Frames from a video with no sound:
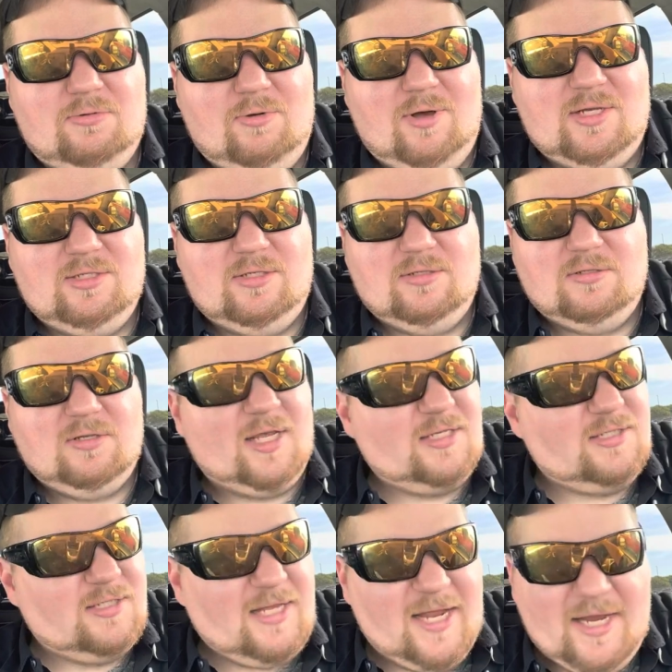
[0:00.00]
questions, like
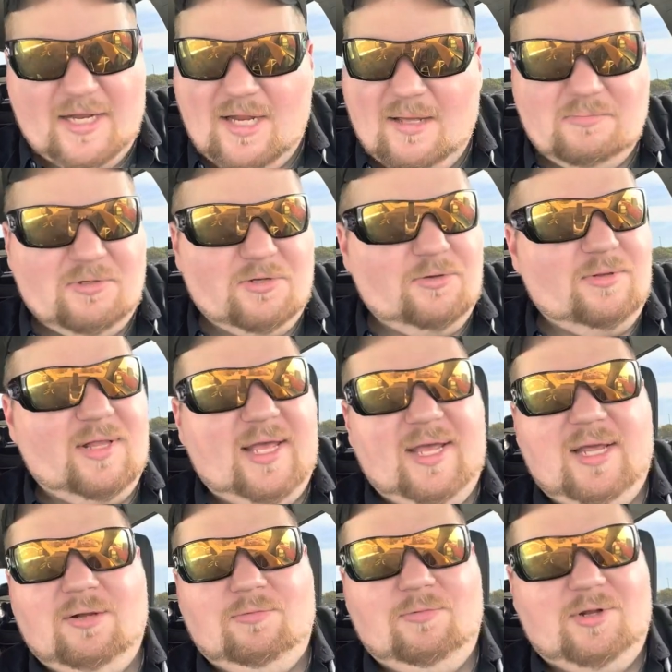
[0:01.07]
staying up too
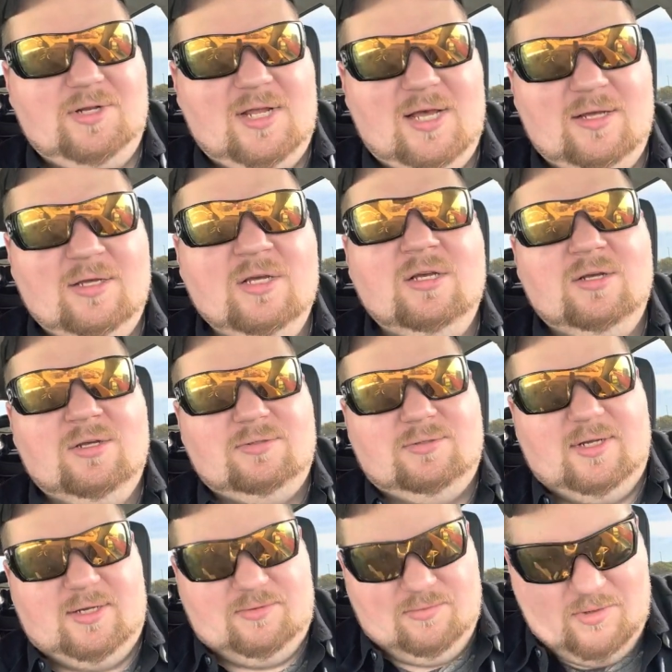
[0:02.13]
late and whatnot. It's
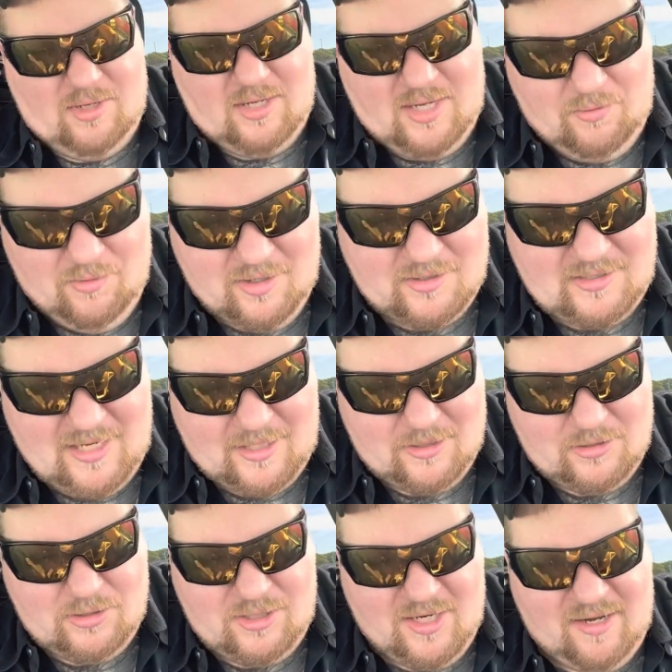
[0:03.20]
like, well, I work second
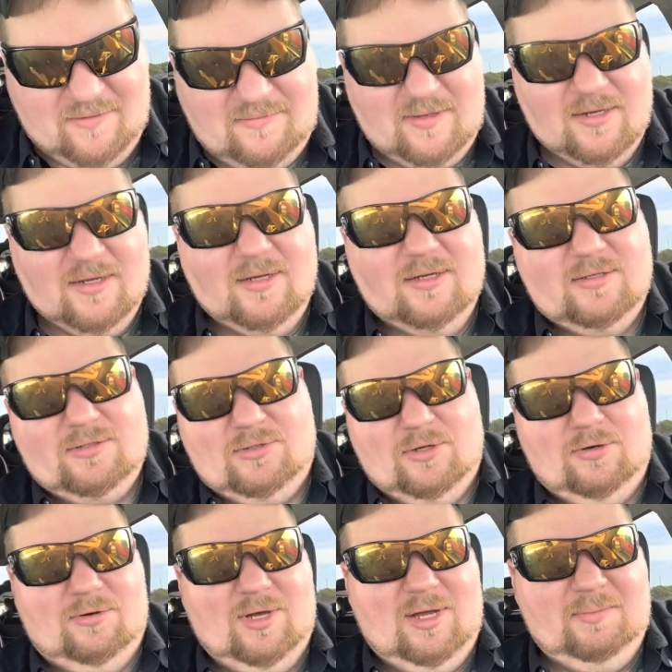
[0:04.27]
shift,
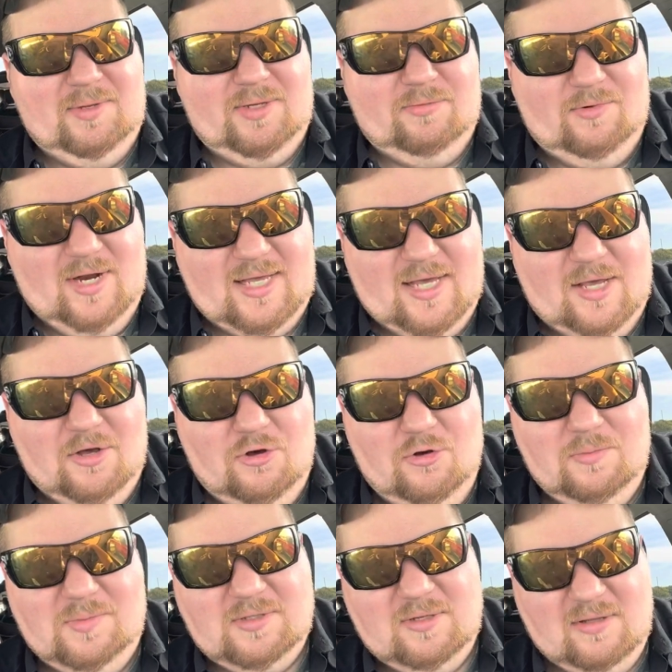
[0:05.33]
so I mean, when I get
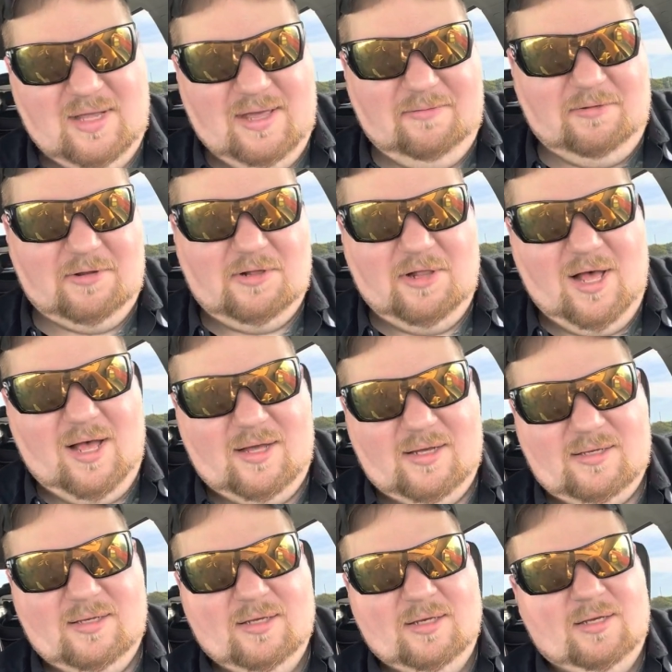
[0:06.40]
home until 11 o'clock,
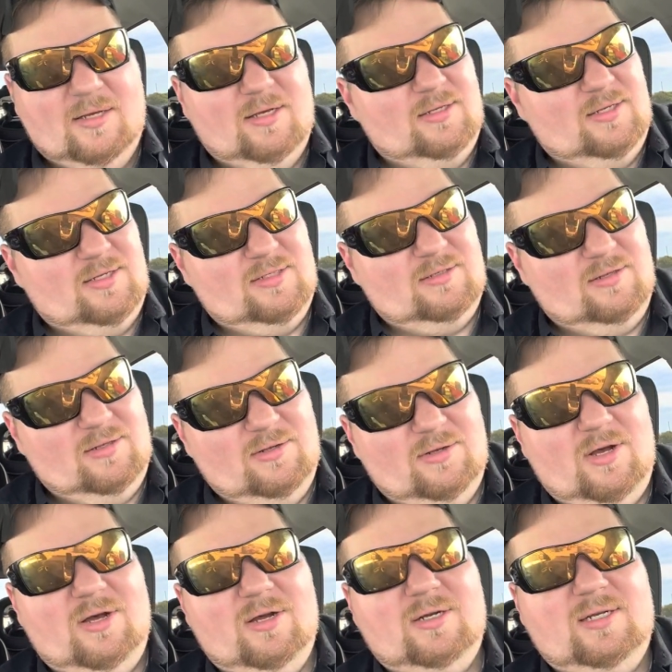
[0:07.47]
it's a little
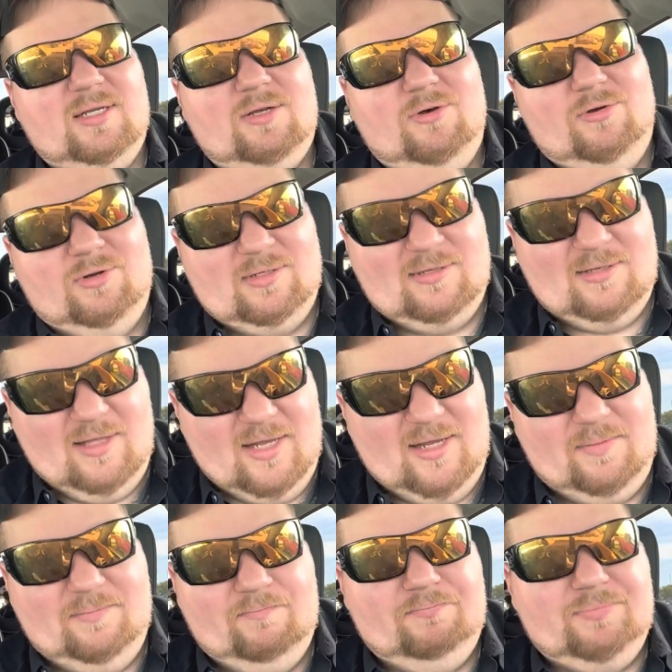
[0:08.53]
hard to go to
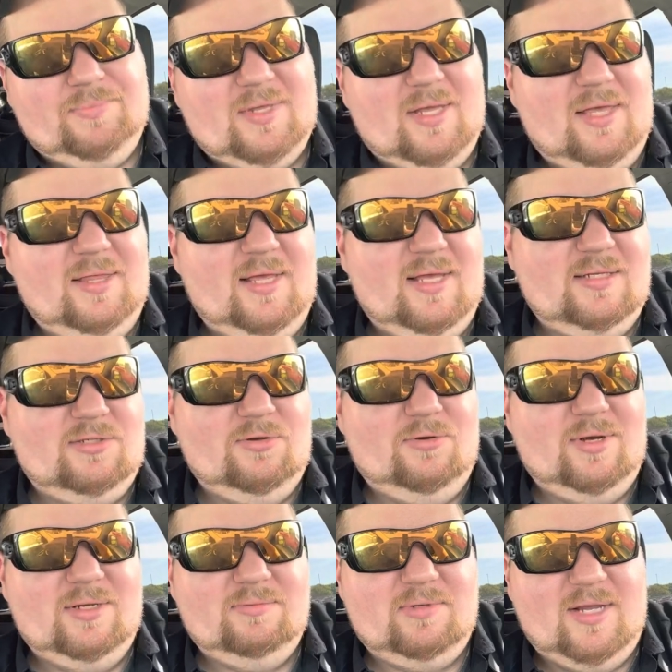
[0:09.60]
sleep. And then so
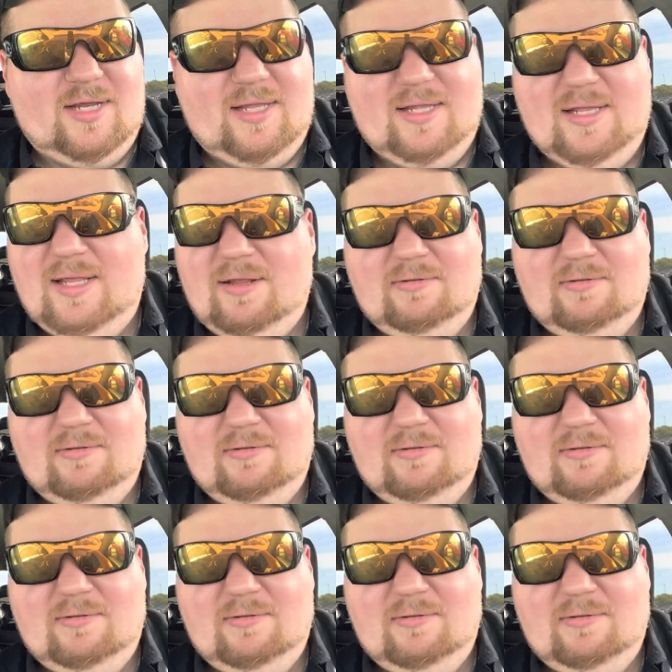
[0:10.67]
I was like, and